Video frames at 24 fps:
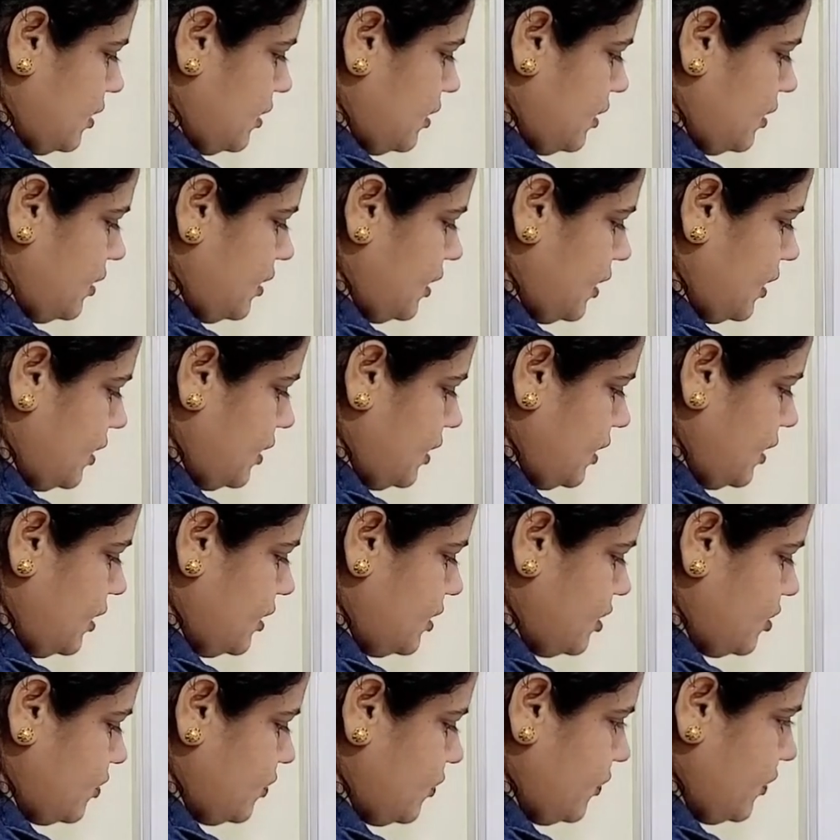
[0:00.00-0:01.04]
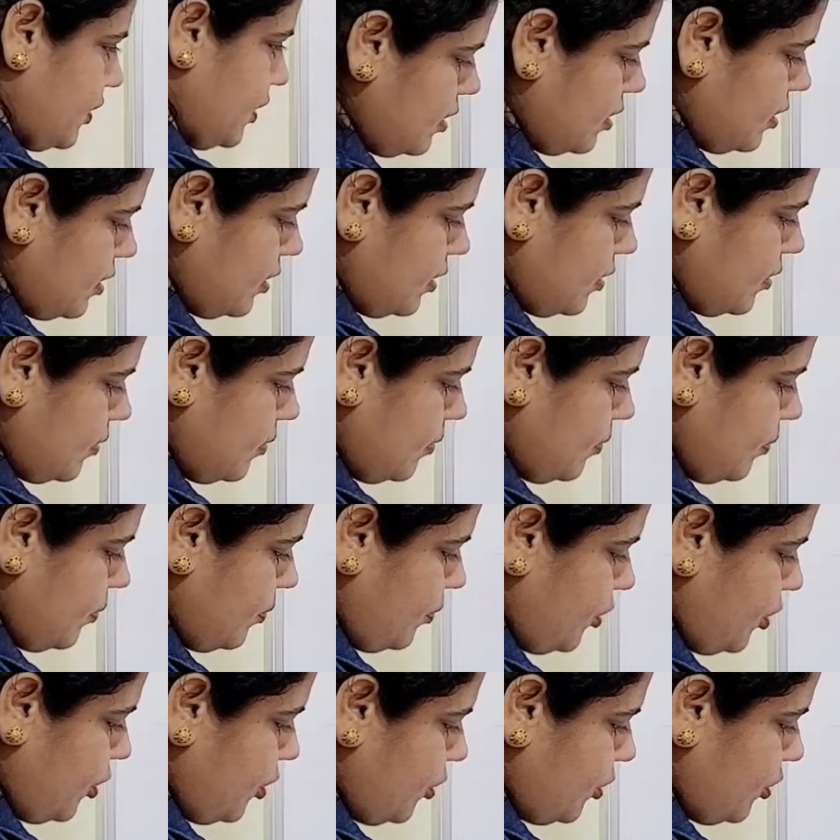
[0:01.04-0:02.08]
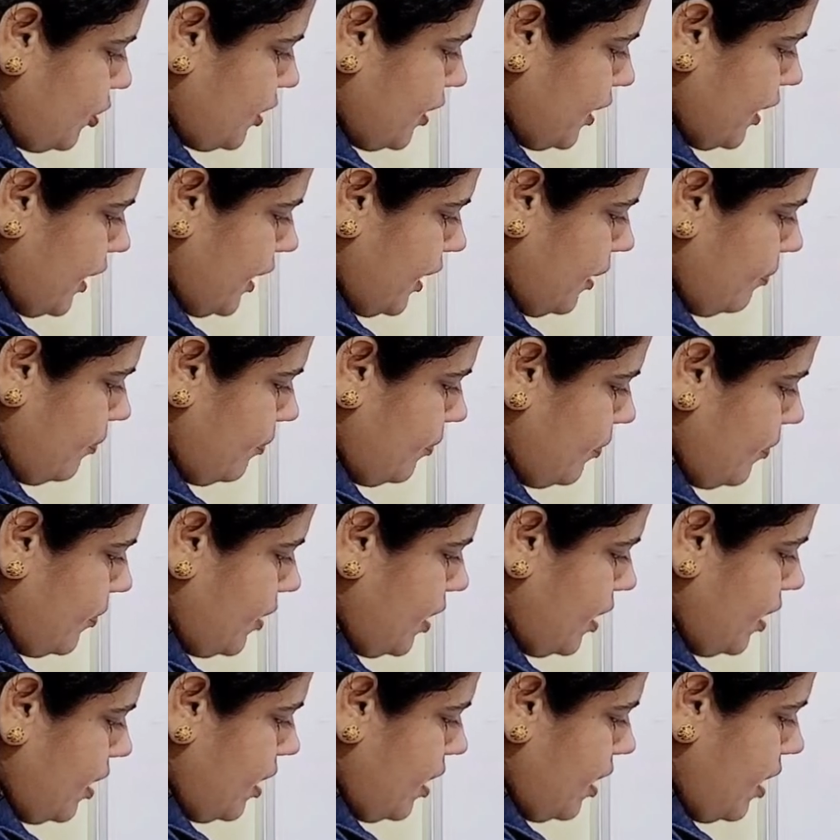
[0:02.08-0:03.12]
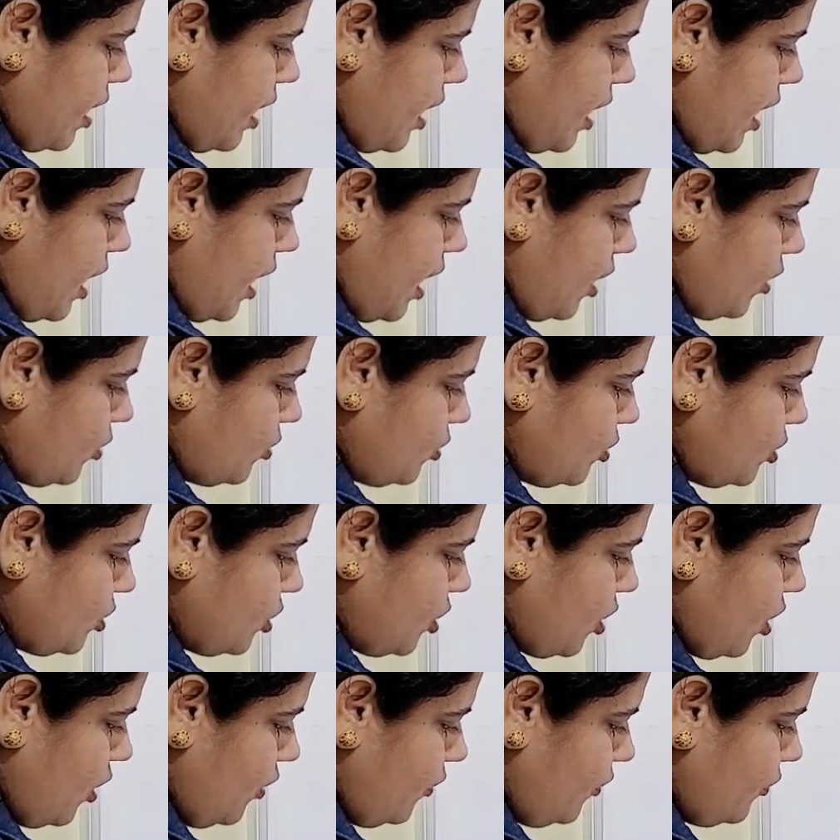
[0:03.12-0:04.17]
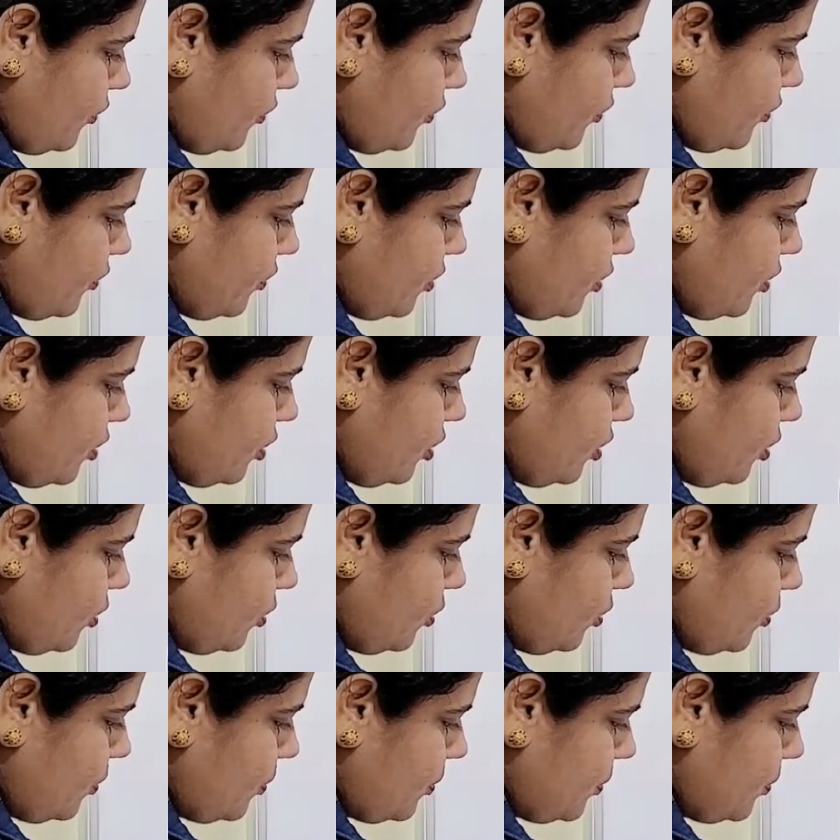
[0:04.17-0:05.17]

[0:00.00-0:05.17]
then it will program out of loop